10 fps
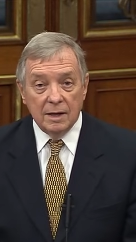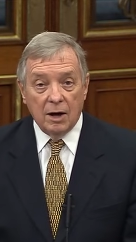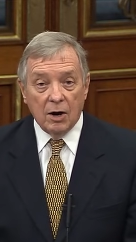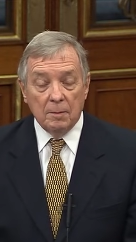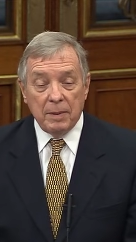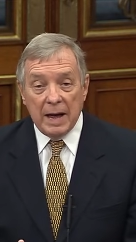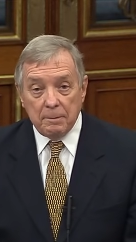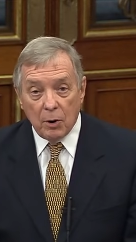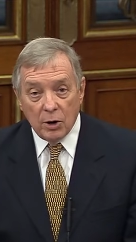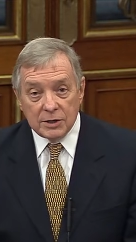on a
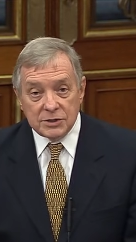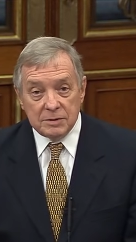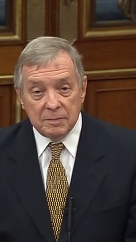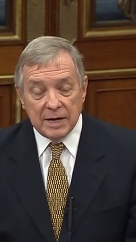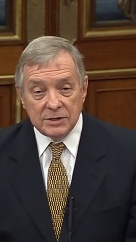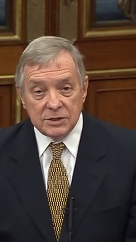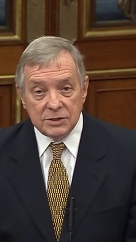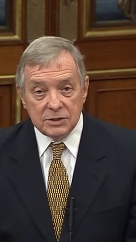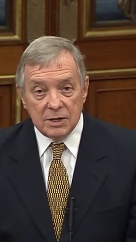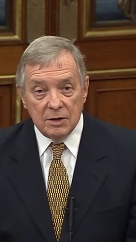bipartisan
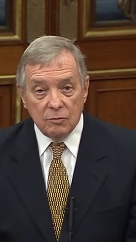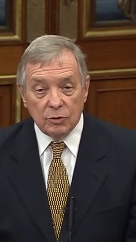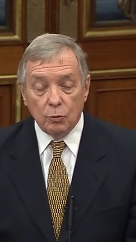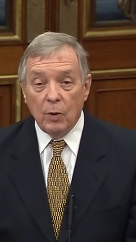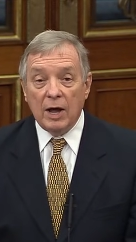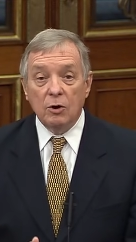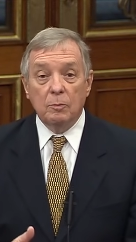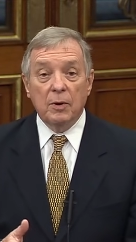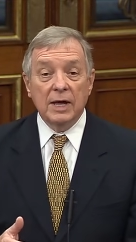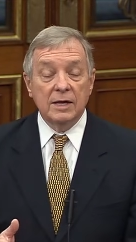basis with
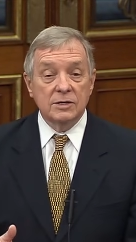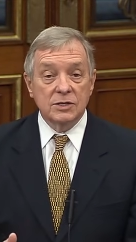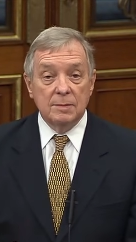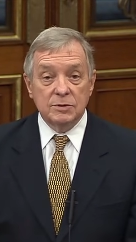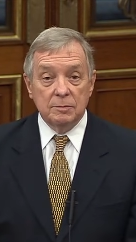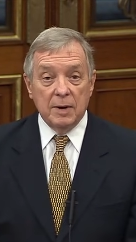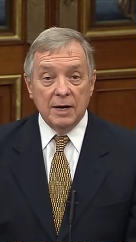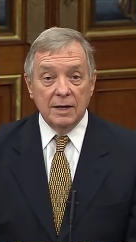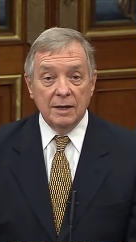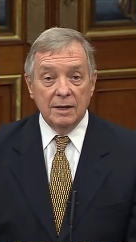record breaking sums of
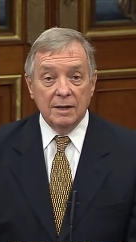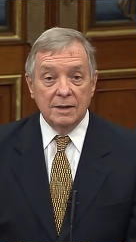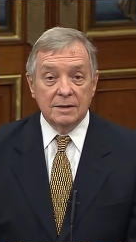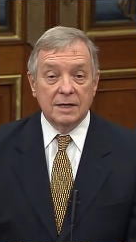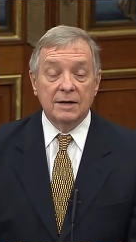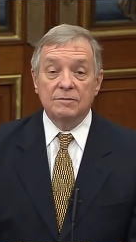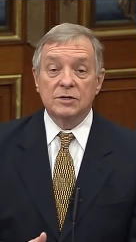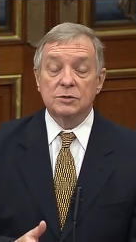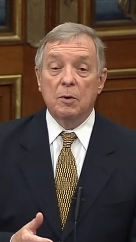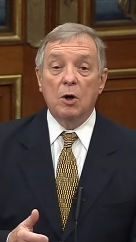money to give to
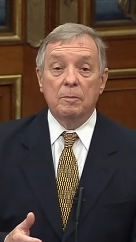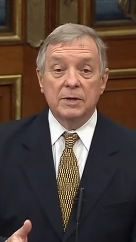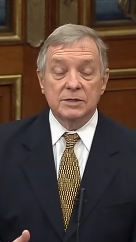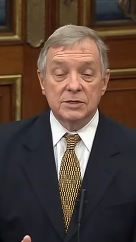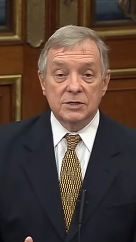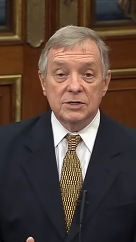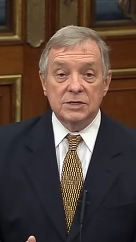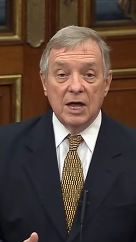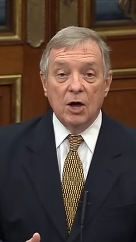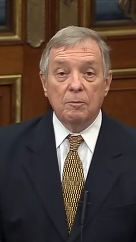small businesses
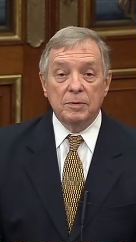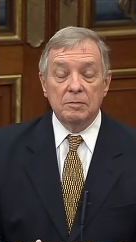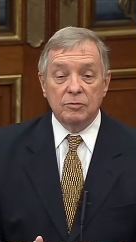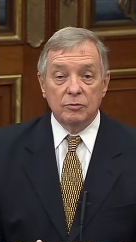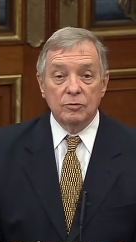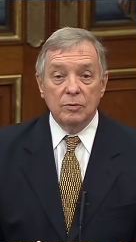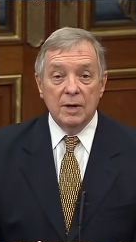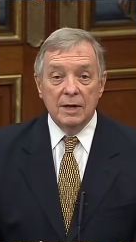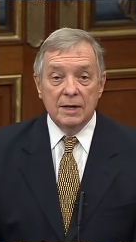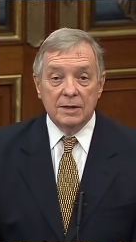to help them through
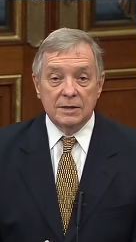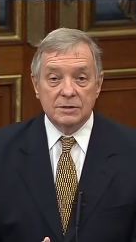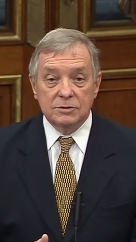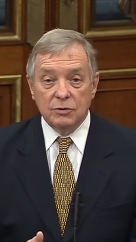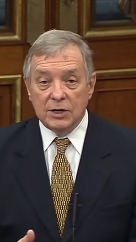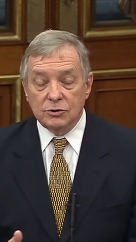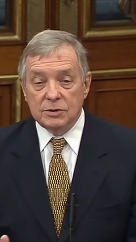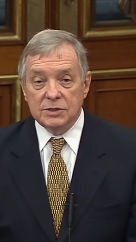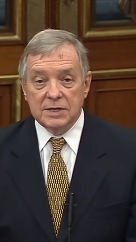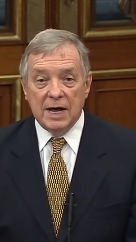these
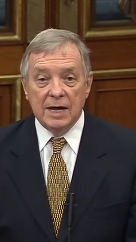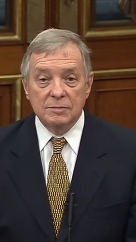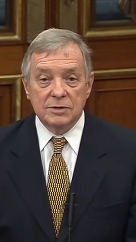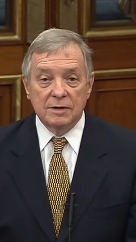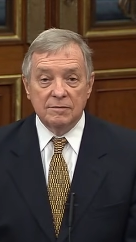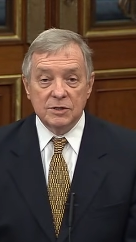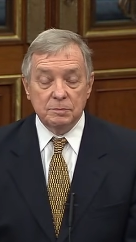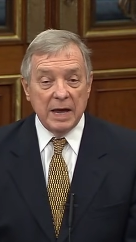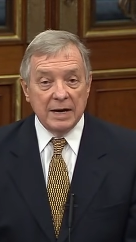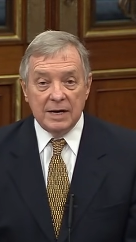treacherous times of this
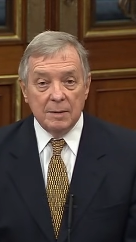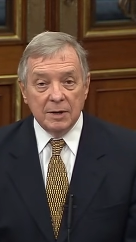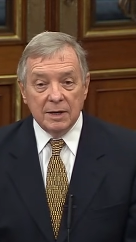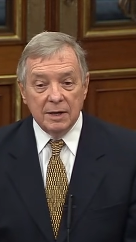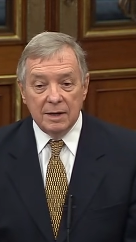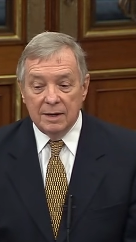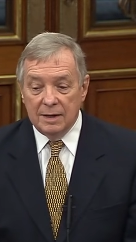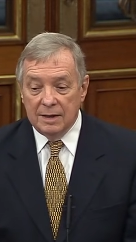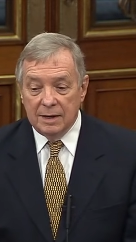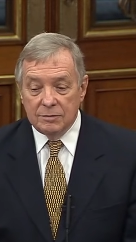pandemic.
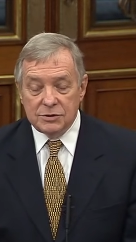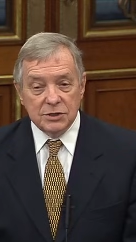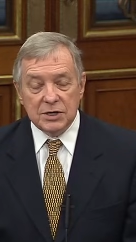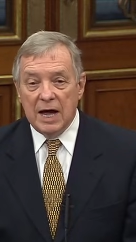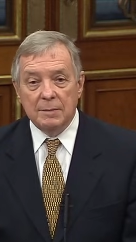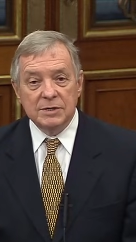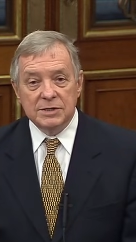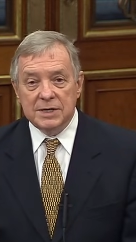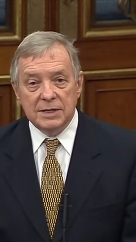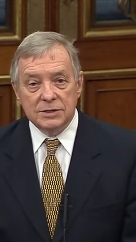It was just common
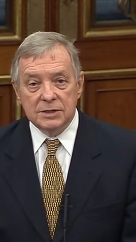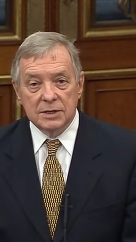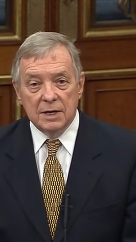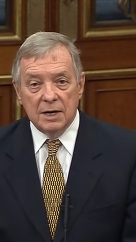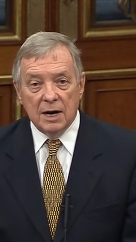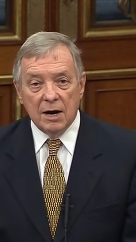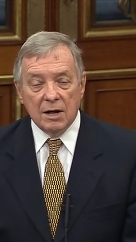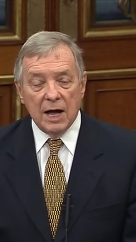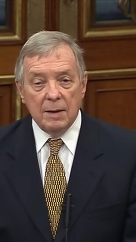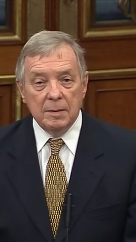sense. Our
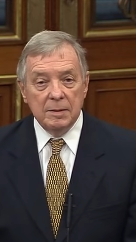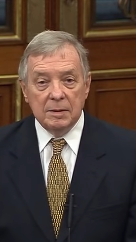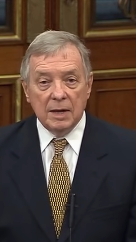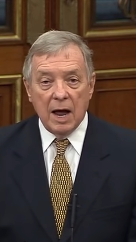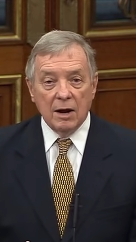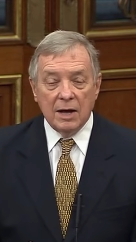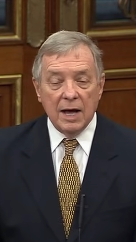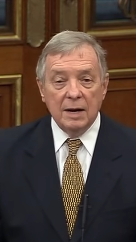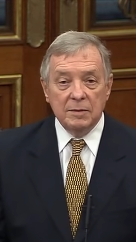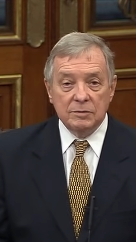economy, our
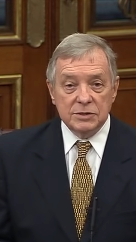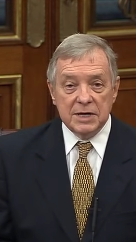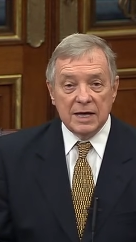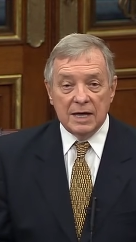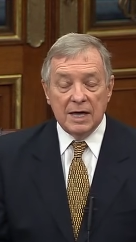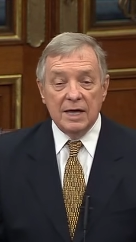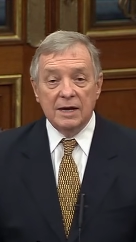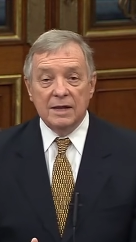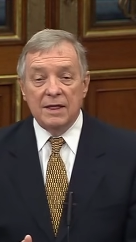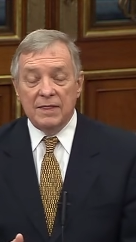economy was taking a
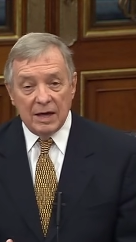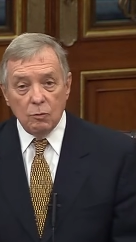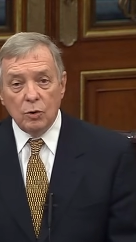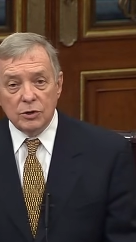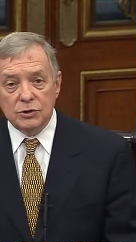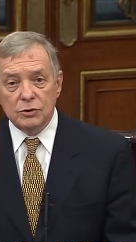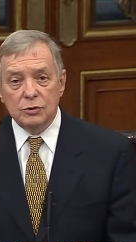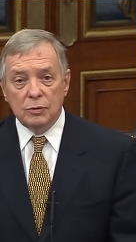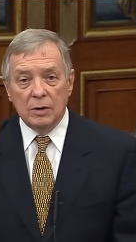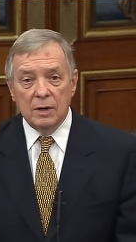hit, and they were too.